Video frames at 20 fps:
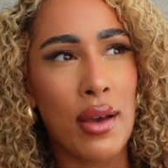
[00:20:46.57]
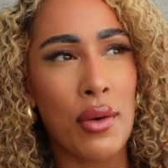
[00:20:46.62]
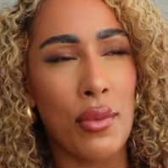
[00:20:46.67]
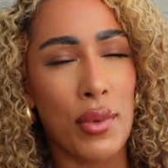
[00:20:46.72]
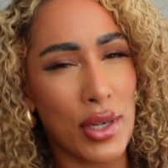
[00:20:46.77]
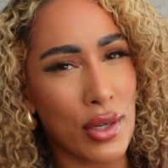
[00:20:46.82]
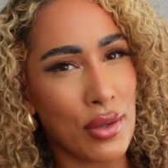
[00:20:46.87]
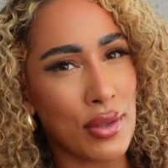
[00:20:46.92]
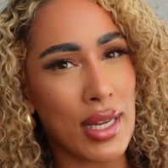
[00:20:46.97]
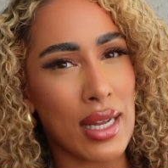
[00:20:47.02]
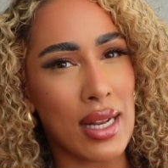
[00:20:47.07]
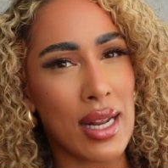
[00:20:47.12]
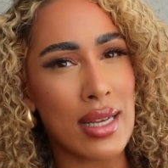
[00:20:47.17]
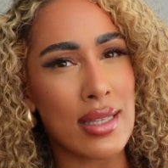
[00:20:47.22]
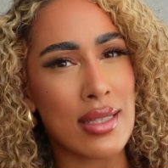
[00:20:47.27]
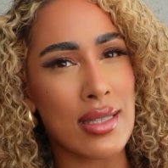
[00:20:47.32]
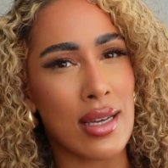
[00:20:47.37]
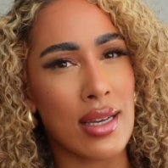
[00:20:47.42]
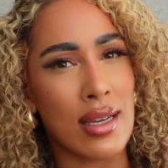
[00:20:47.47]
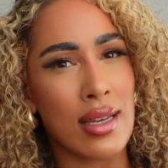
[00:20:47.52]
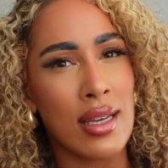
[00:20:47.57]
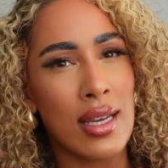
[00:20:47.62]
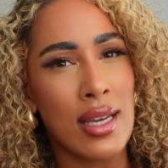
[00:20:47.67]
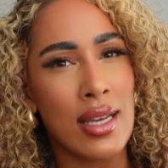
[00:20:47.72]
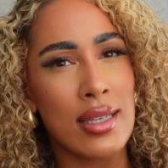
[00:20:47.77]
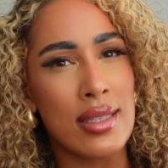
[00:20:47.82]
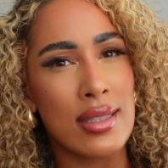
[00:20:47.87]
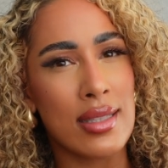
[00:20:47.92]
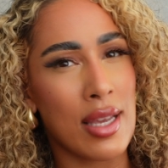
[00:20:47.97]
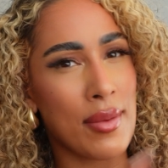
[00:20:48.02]
One whole day later,
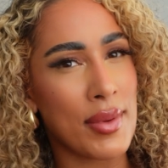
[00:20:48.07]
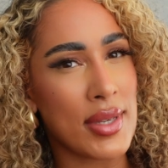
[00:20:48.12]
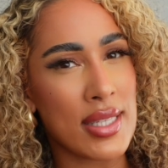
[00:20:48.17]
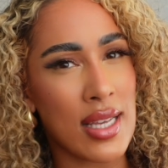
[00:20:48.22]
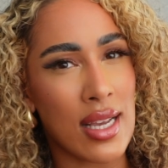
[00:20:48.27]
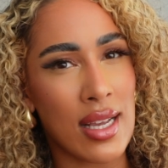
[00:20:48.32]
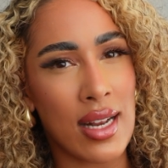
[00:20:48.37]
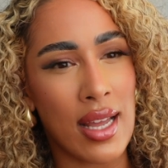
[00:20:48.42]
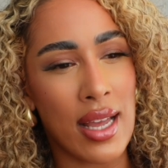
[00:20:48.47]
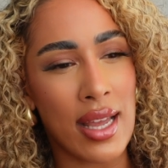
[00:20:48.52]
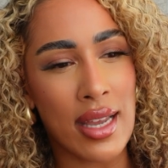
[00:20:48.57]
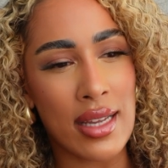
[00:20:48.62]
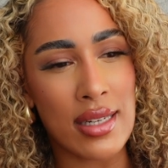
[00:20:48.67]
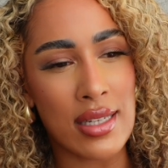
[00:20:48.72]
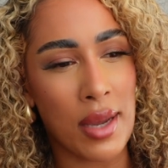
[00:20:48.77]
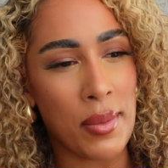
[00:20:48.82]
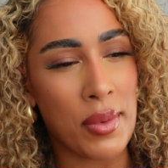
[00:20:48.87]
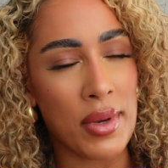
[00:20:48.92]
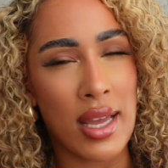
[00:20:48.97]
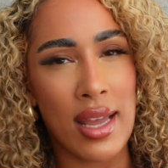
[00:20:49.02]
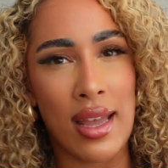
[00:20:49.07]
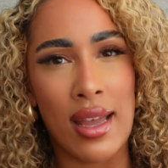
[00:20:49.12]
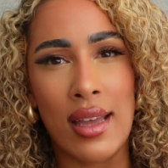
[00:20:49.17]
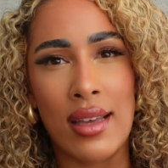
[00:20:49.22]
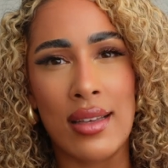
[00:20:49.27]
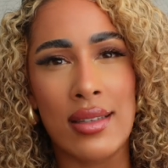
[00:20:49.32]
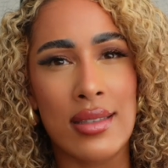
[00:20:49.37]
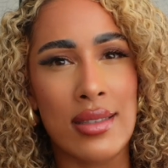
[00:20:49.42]
same exact lighting and time of day,